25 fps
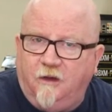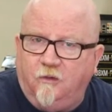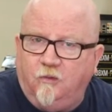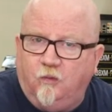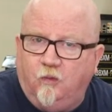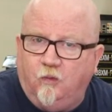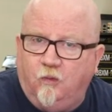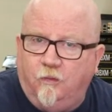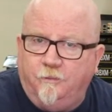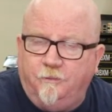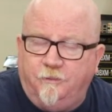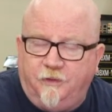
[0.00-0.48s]

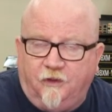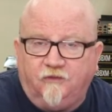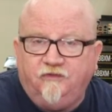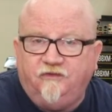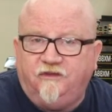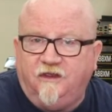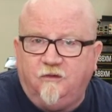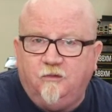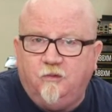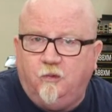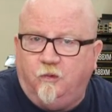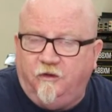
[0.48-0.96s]

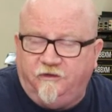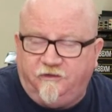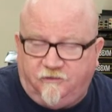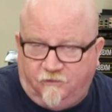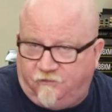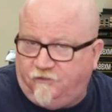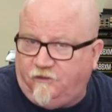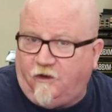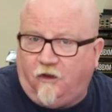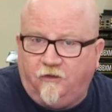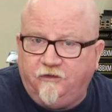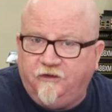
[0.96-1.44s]
built-in
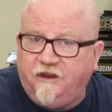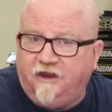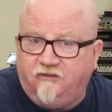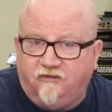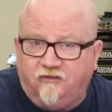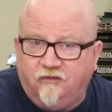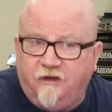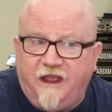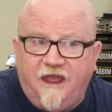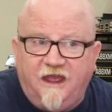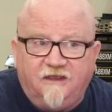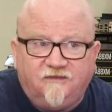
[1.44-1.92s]
default
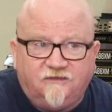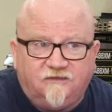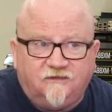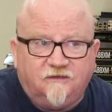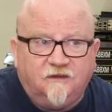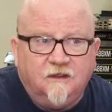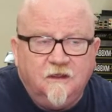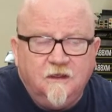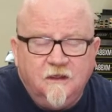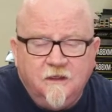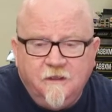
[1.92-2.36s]
address